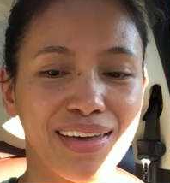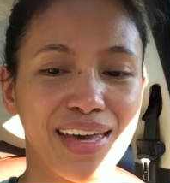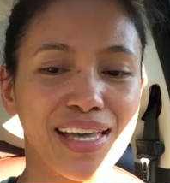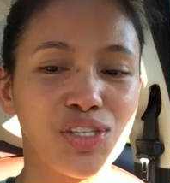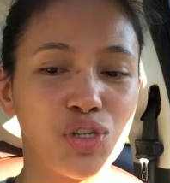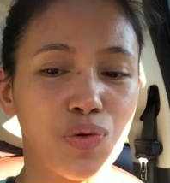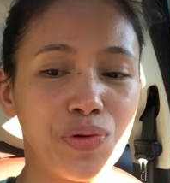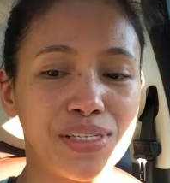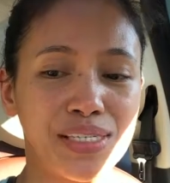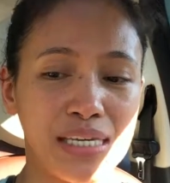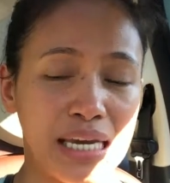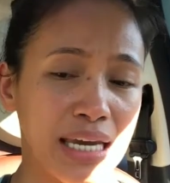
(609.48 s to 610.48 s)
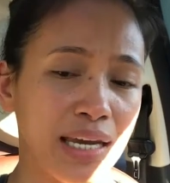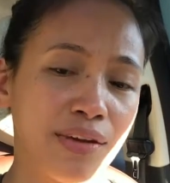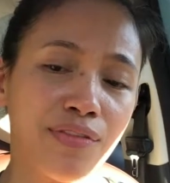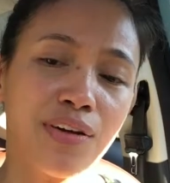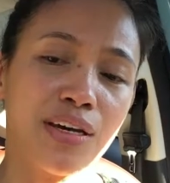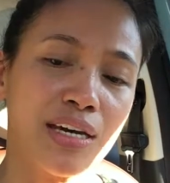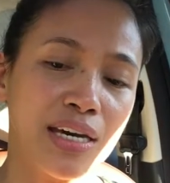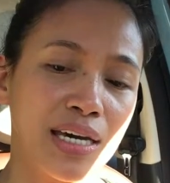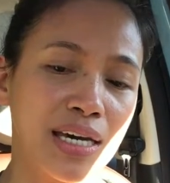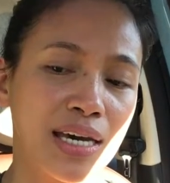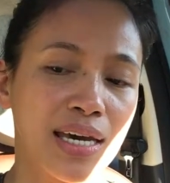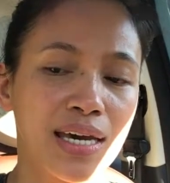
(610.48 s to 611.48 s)
and to receive.
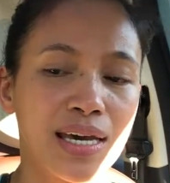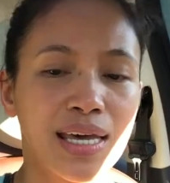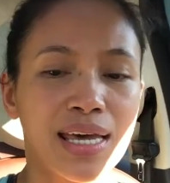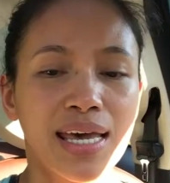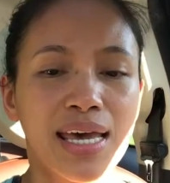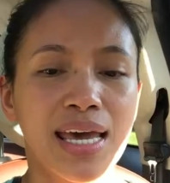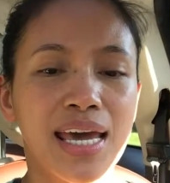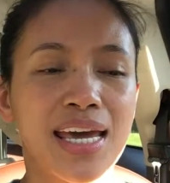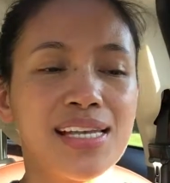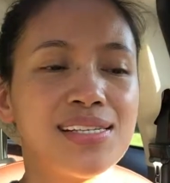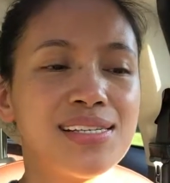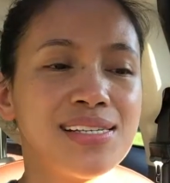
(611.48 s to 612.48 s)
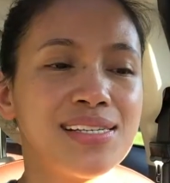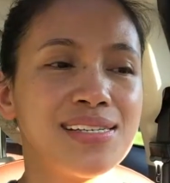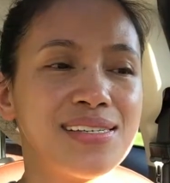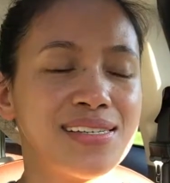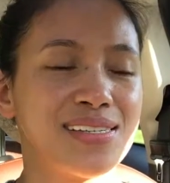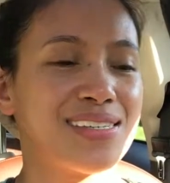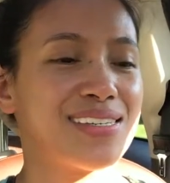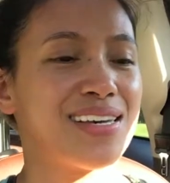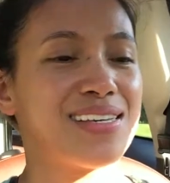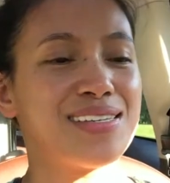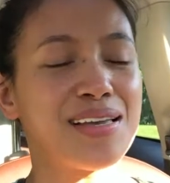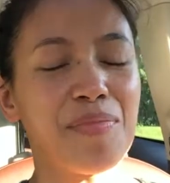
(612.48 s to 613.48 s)
It's
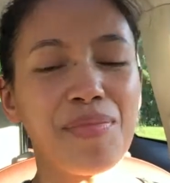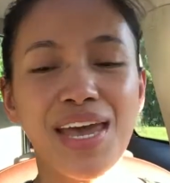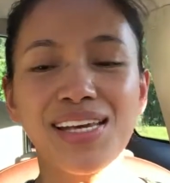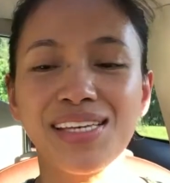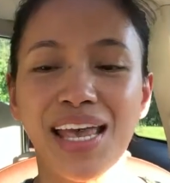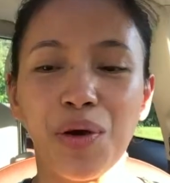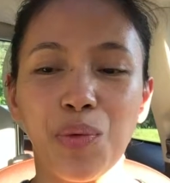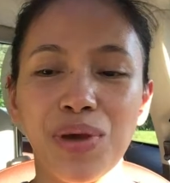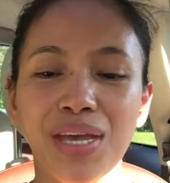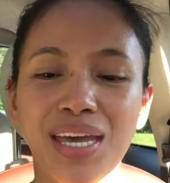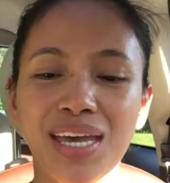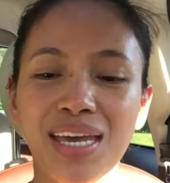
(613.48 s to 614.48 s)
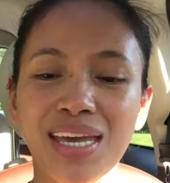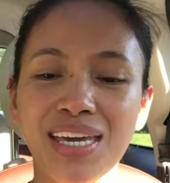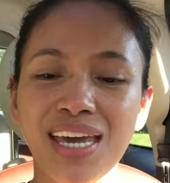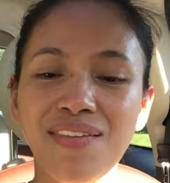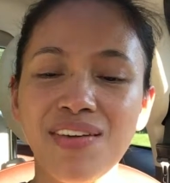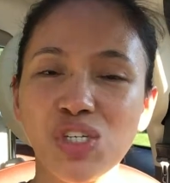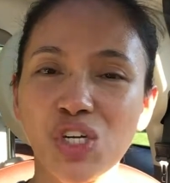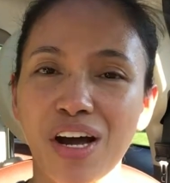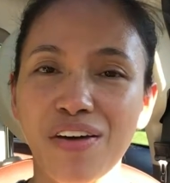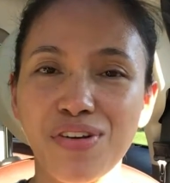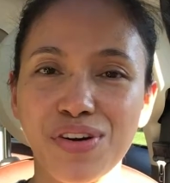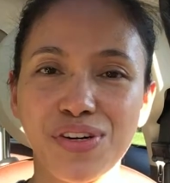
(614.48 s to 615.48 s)
amazing. We give each
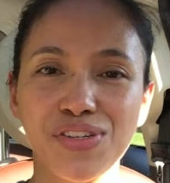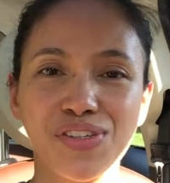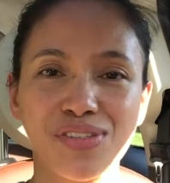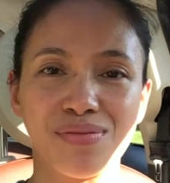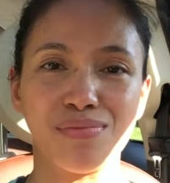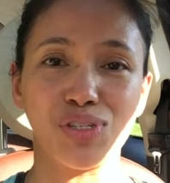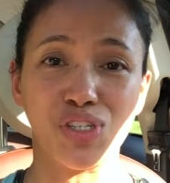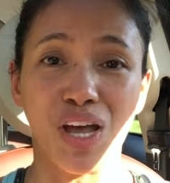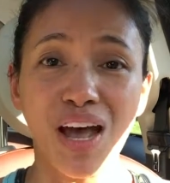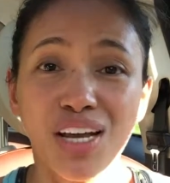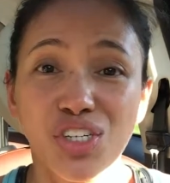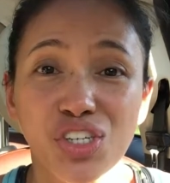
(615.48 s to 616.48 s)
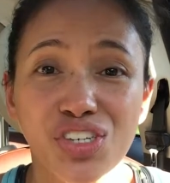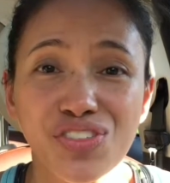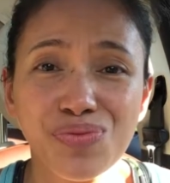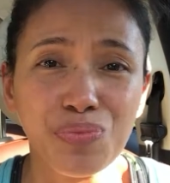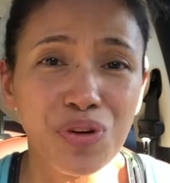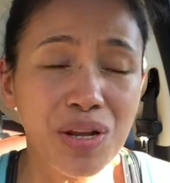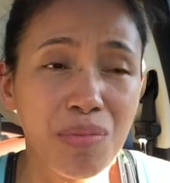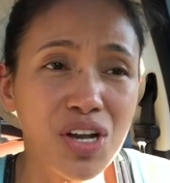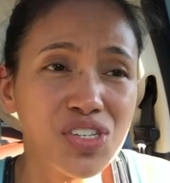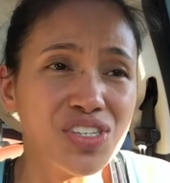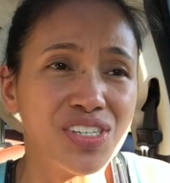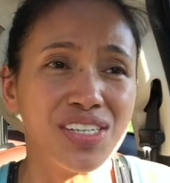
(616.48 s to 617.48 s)
other's massages. Pretty
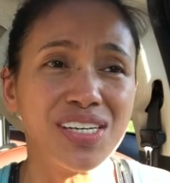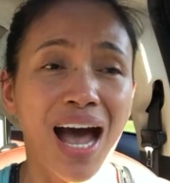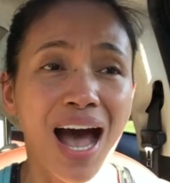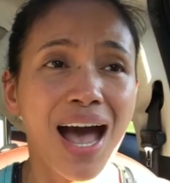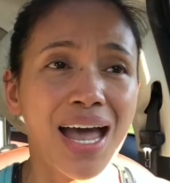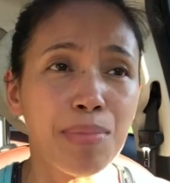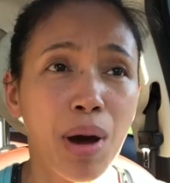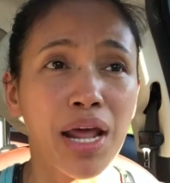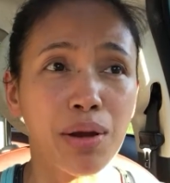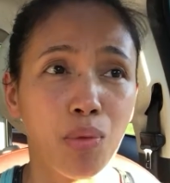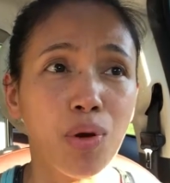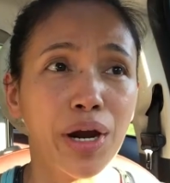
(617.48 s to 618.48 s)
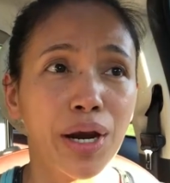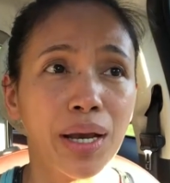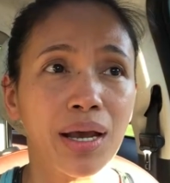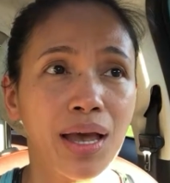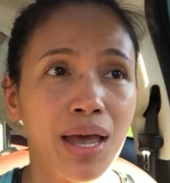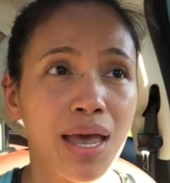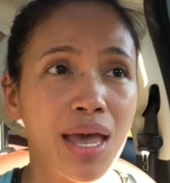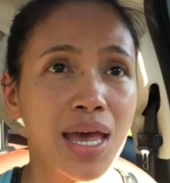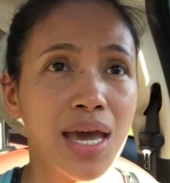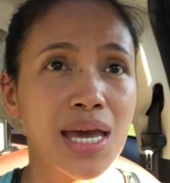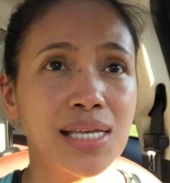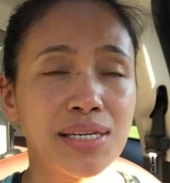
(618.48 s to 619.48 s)
much it's a Thai body work.
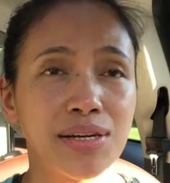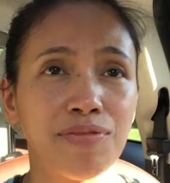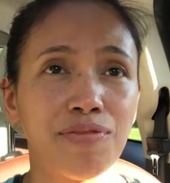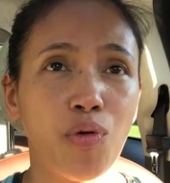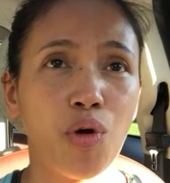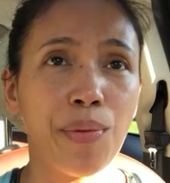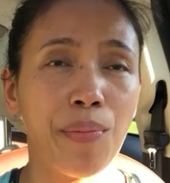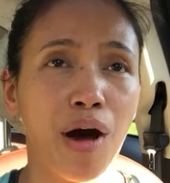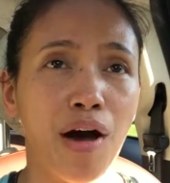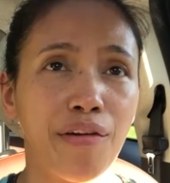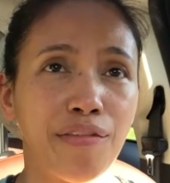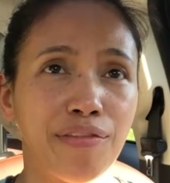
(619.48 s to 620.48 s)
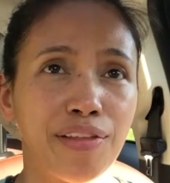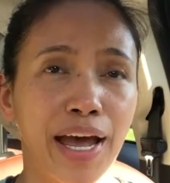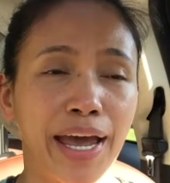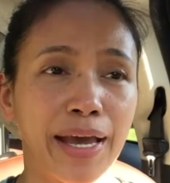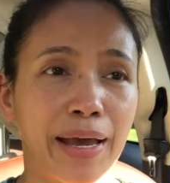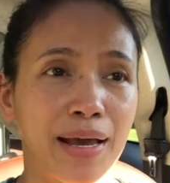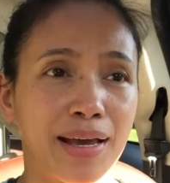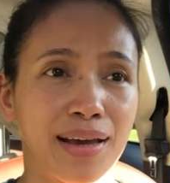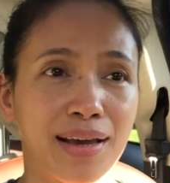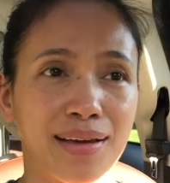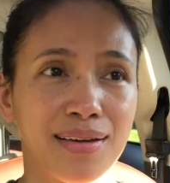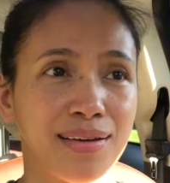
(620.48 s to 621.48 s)
It's in a form of like
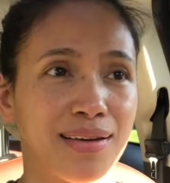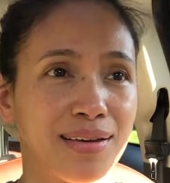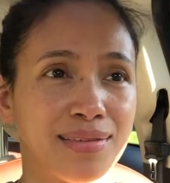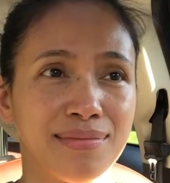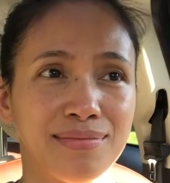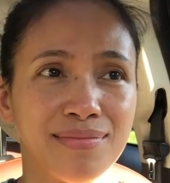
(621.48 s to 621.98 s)
a